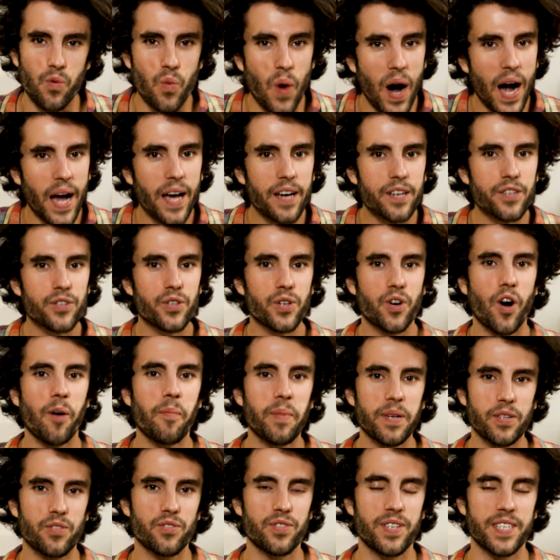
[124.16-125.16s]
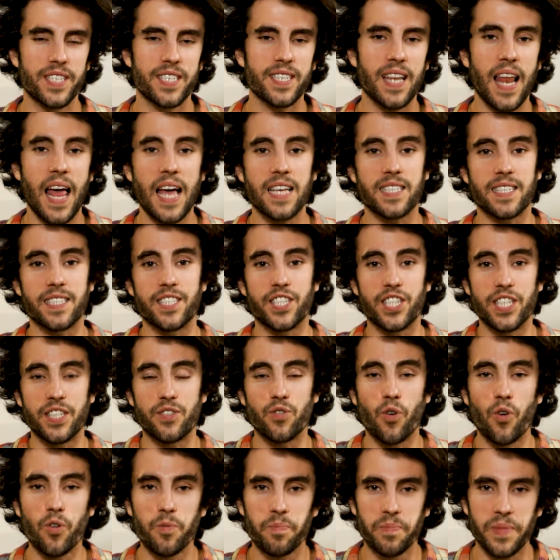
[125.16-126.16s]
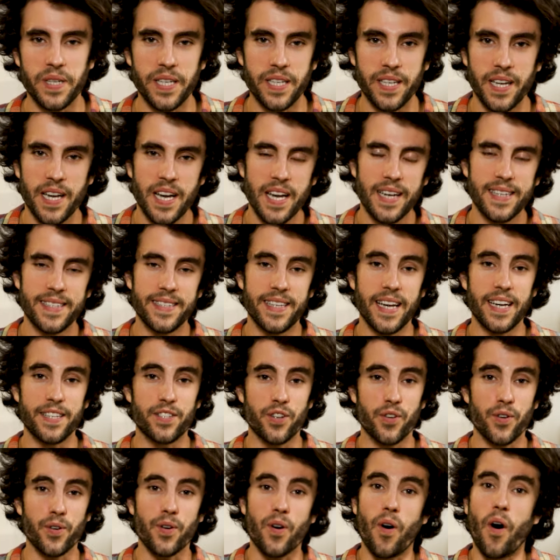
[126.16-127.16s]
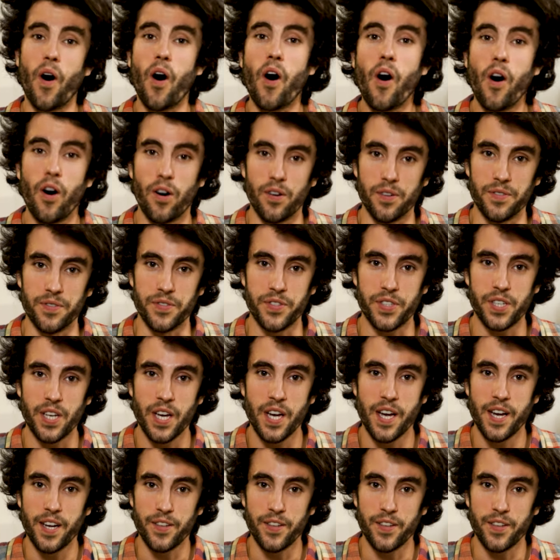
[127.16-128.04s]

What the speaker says: why are you coming to this class? And she told me that her aunt,